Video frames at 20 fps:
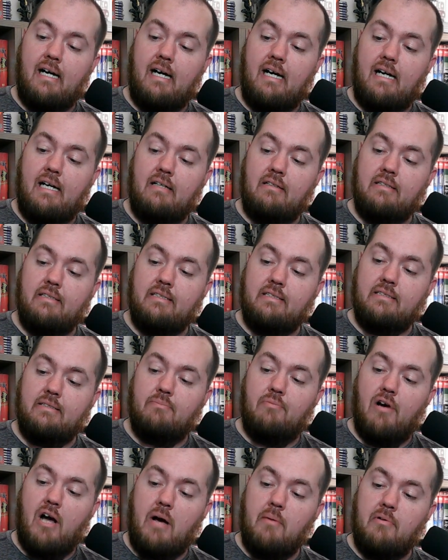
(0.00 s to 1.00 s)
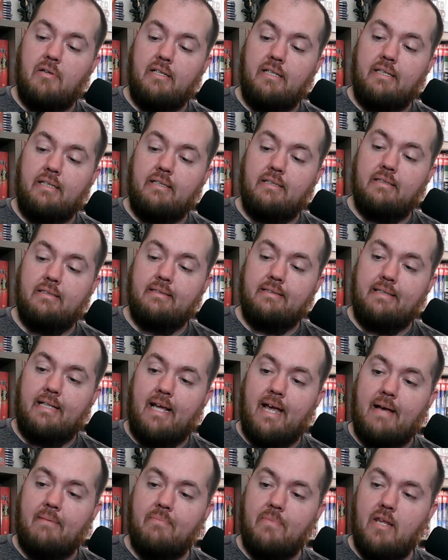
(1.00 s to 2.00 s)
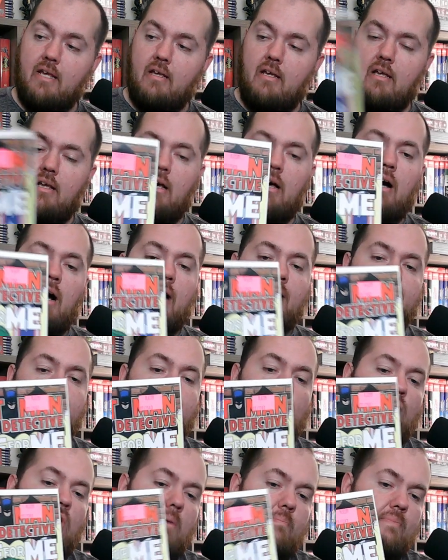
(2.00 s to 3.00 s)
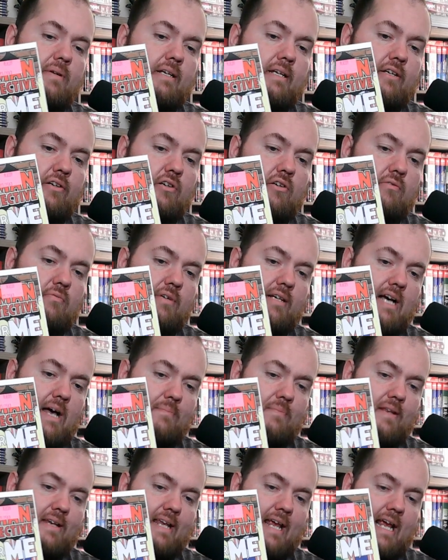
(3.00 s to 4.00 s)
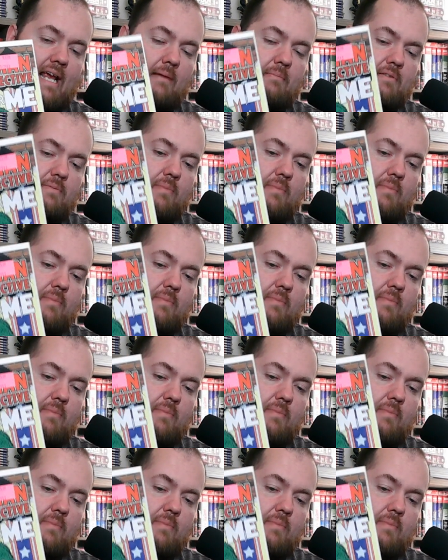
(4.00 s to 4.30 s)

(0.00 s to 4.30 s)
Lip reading: is probably, yeah. All right, so up in here we got the names,